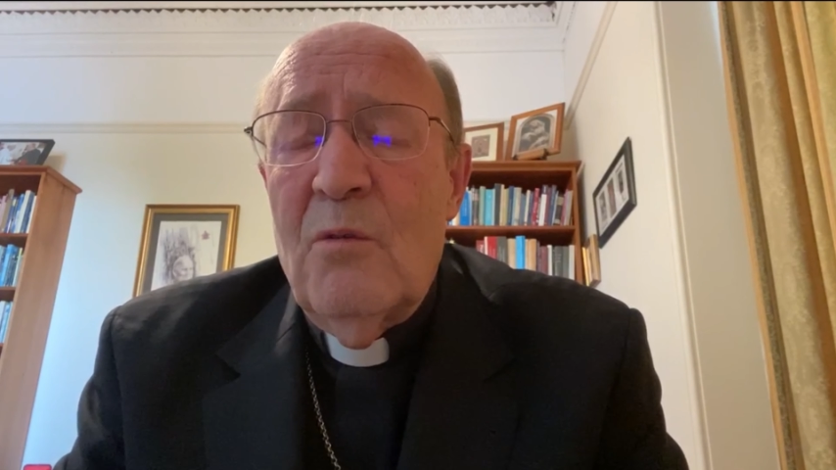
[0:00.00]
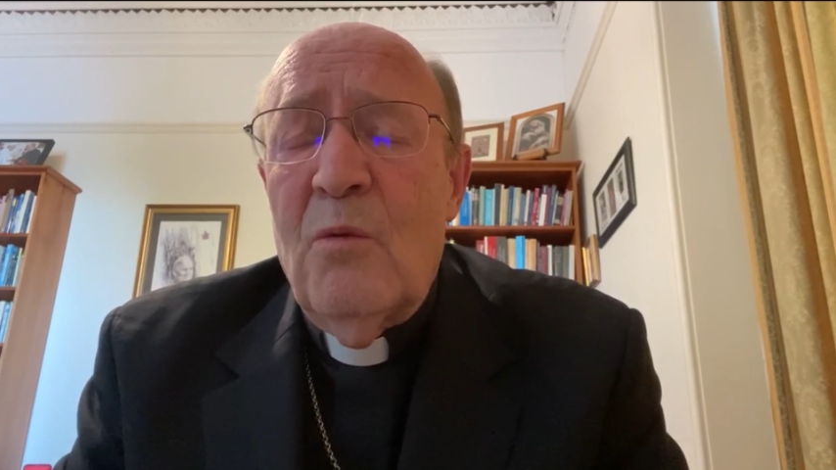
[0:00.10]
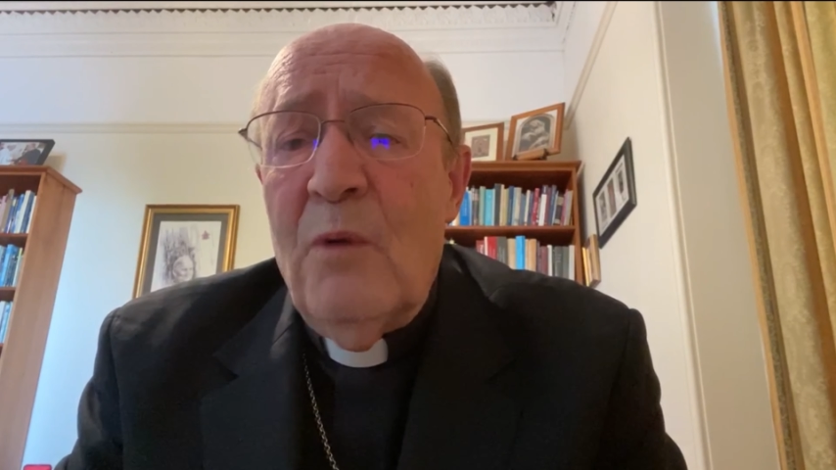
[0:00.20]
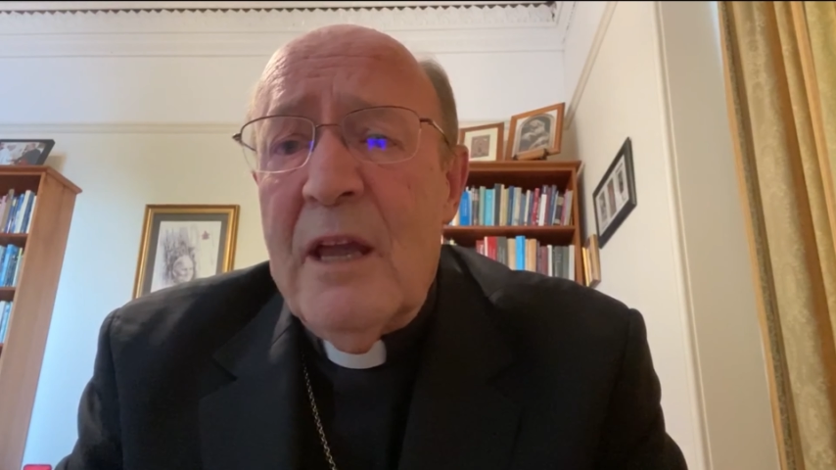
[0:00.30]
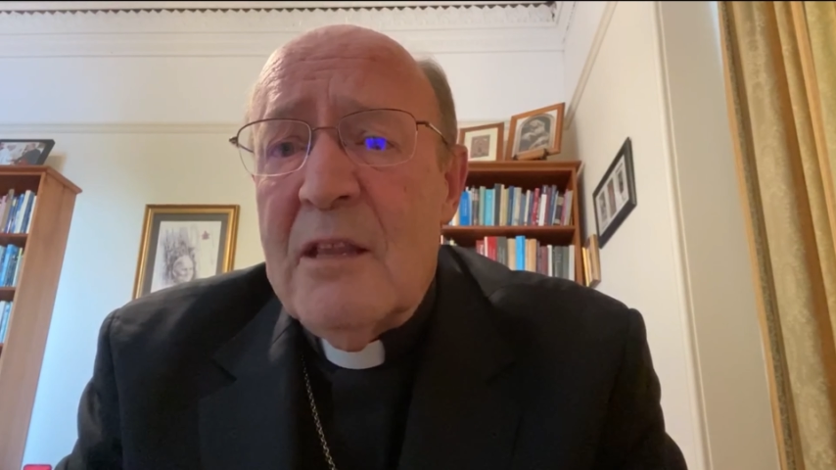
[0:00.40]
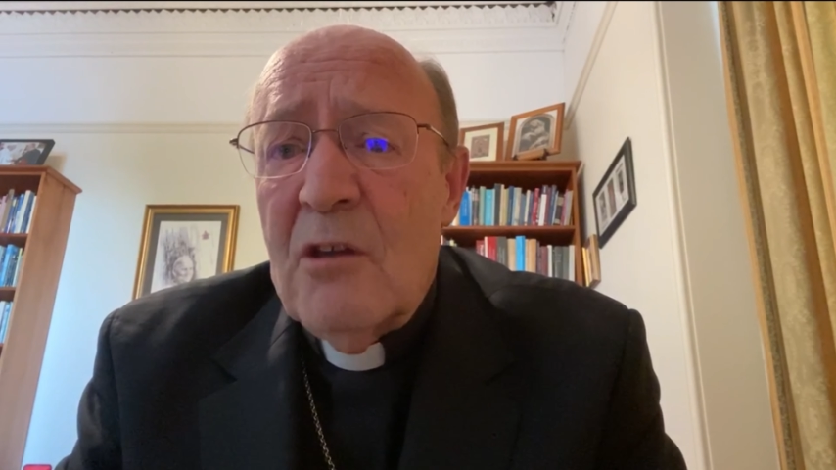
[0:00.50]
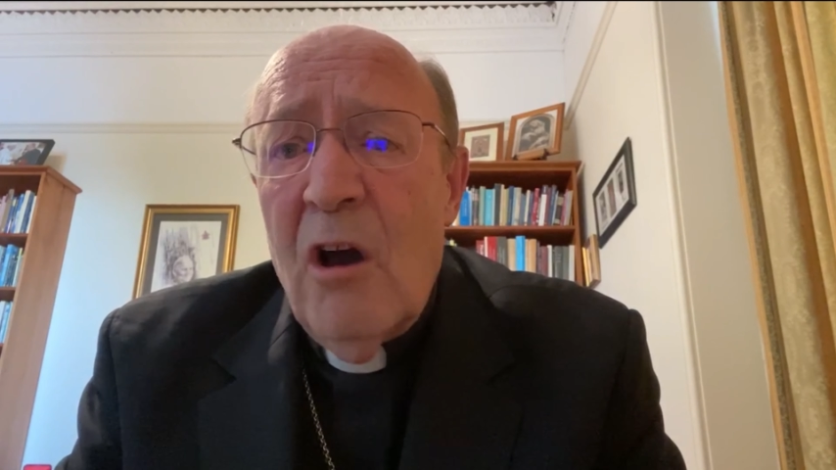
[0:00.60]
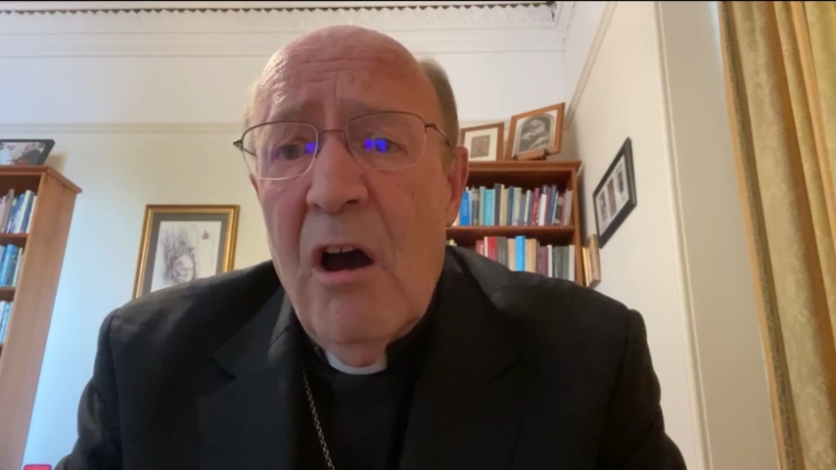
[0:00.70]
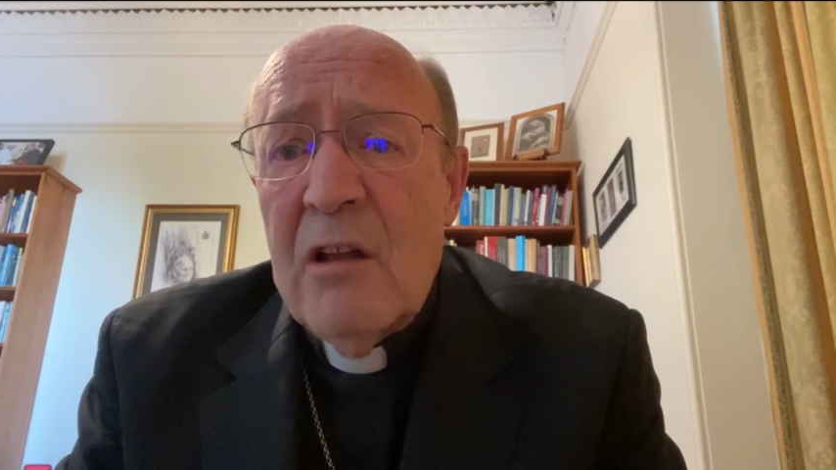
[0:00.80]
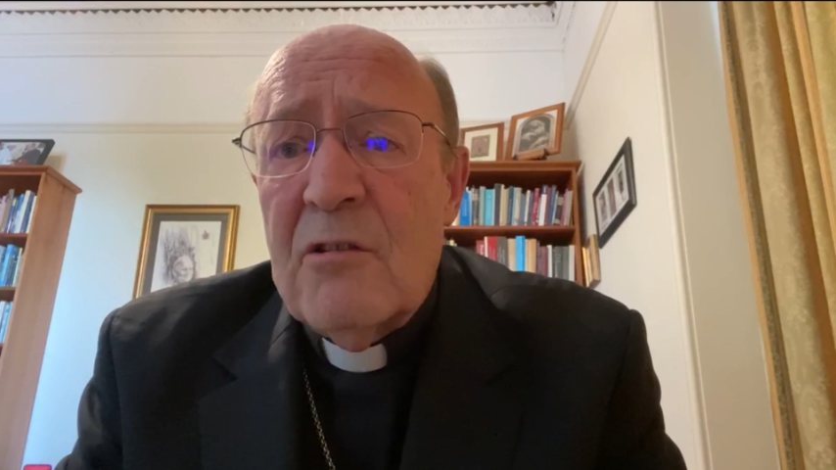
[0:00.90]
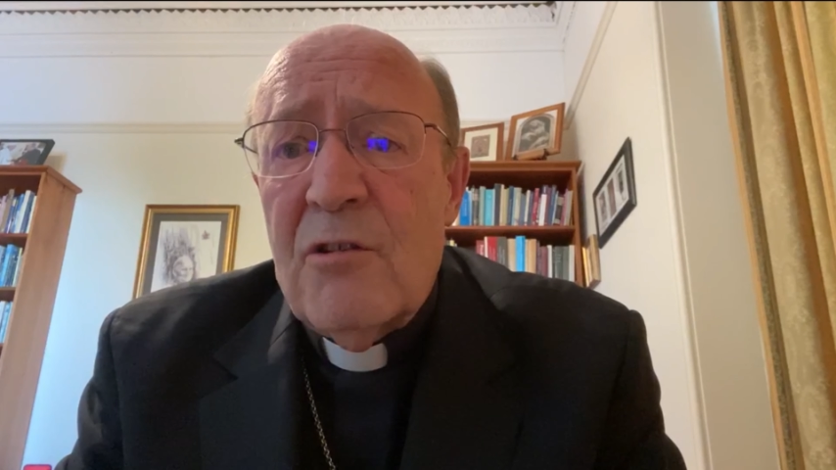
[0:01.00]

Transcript: When God